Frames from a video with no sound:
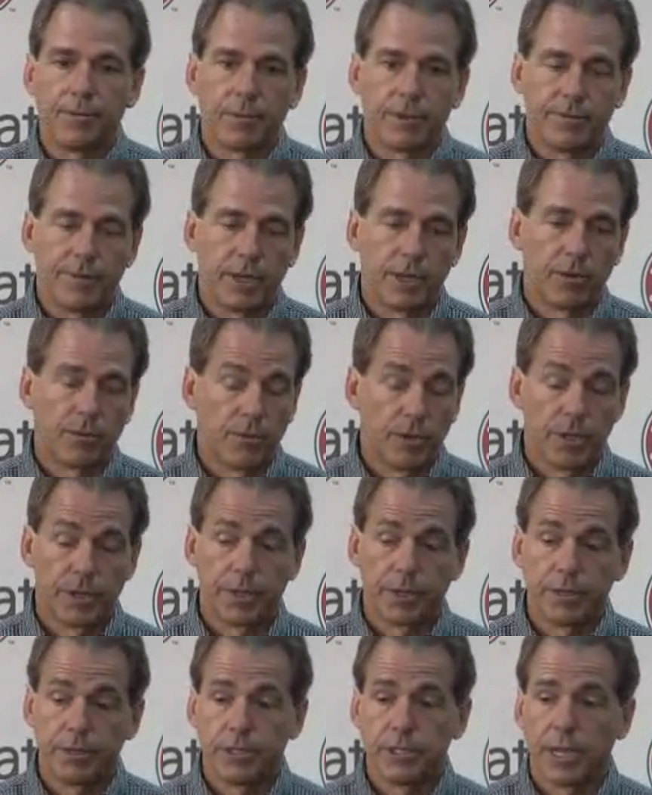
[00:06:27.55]
We've done a
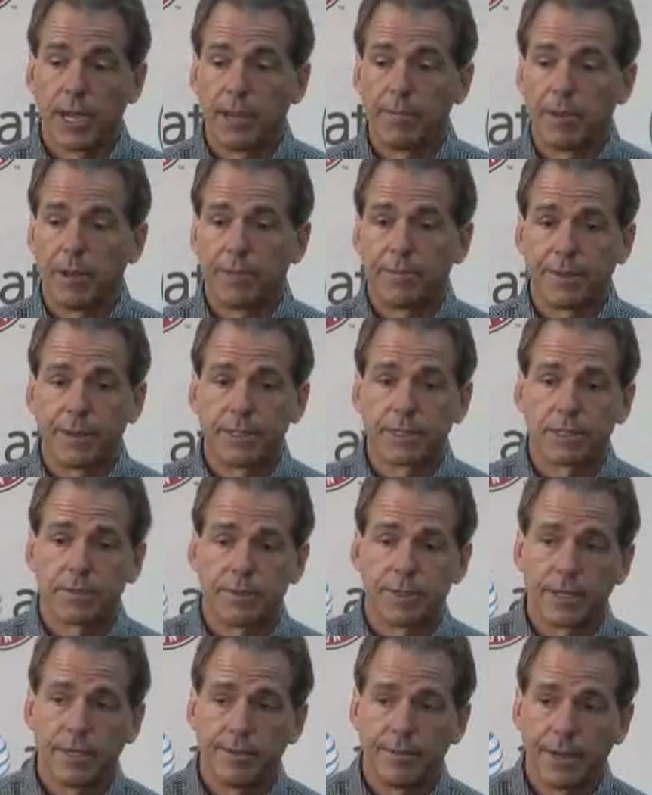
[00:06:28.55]
really good job
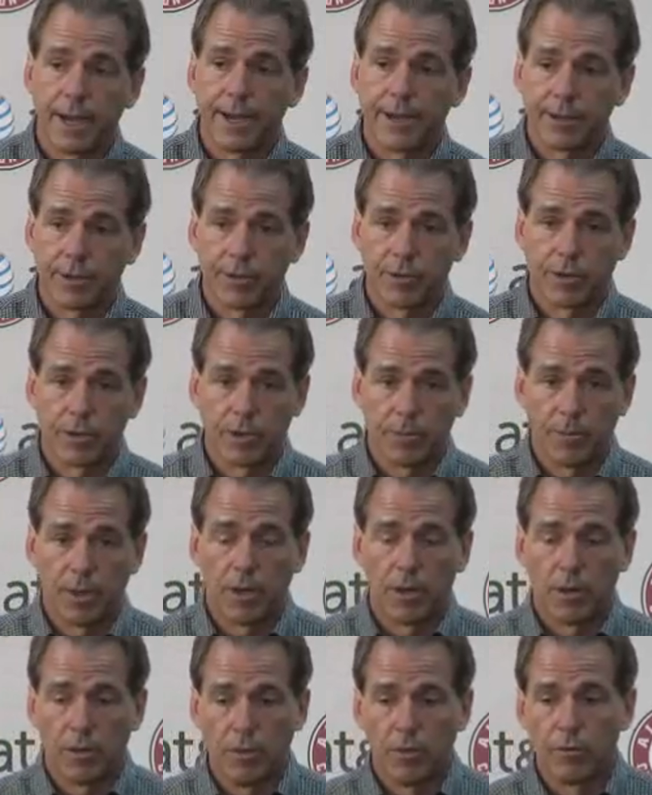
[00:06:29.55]
offensively of not turning the
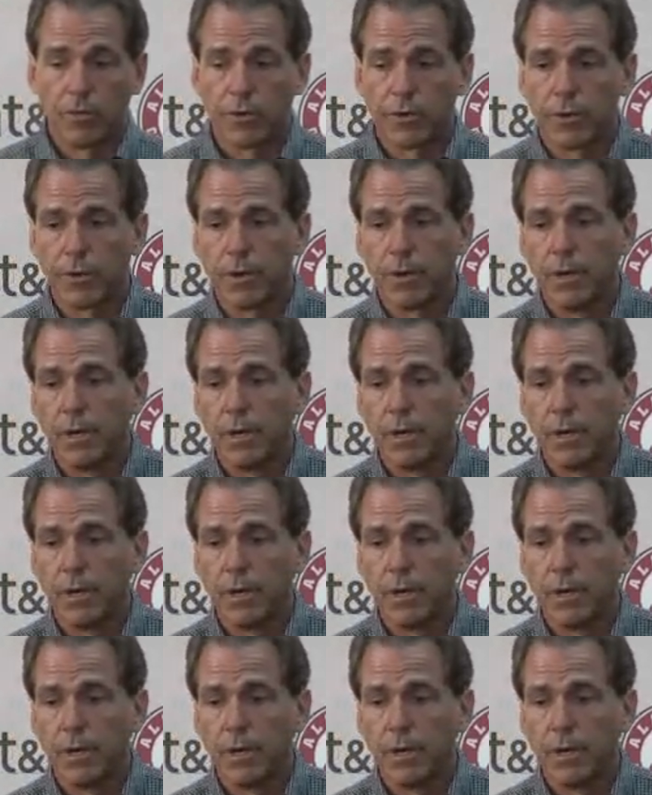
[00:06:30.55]
ball over.